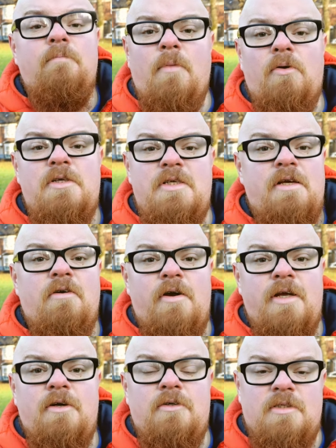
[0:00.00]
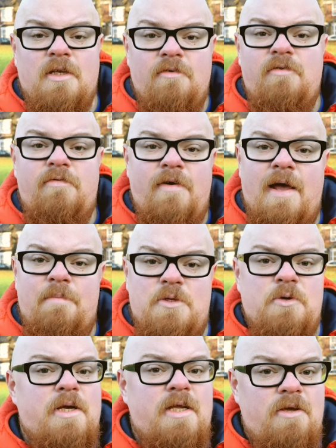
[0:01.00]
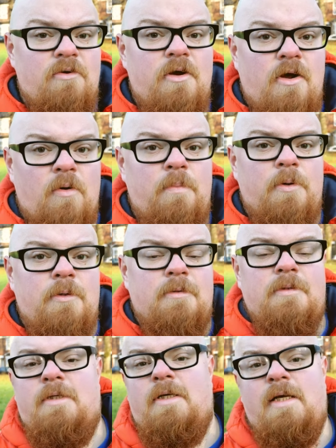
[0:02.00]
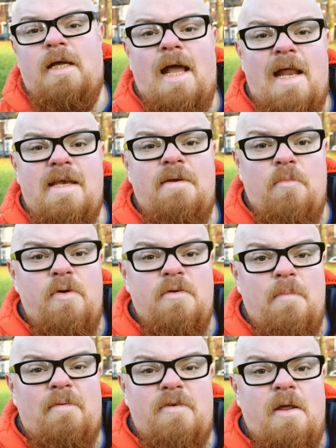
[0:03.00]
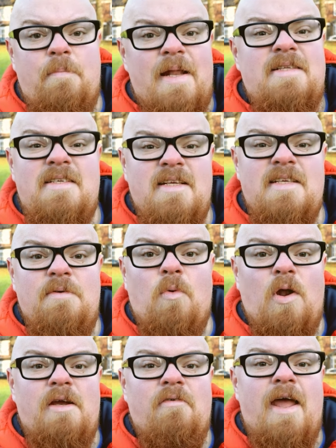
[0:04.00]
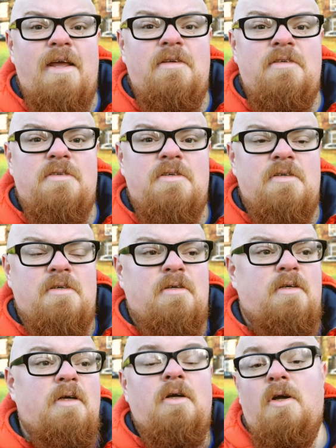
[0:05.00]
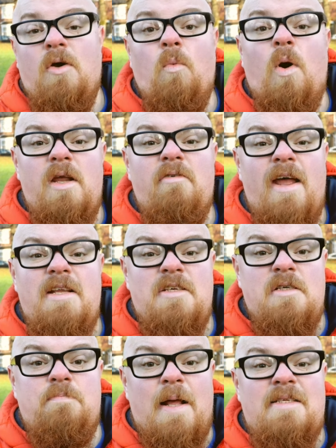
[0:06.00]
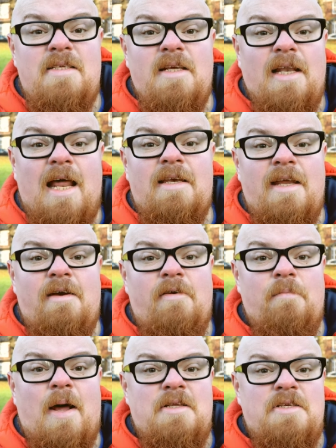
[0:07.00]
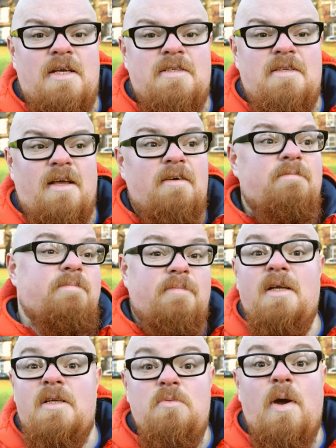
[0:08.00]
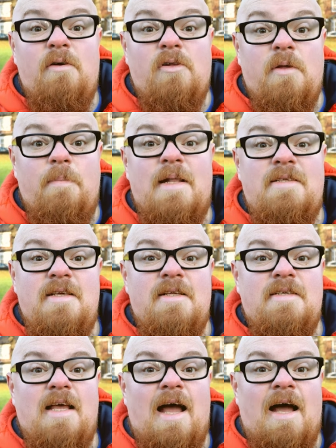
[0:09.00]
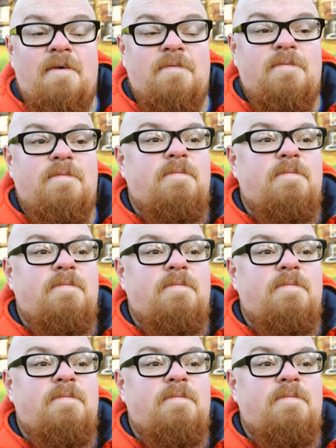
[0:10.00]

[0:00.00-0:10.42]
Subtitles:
Morrissey chronicles a love affair between a young couple, ending with them having a bedsit in Wally Range. Wally Range is bedsit land here in Manchester. It's where all the bedsits are.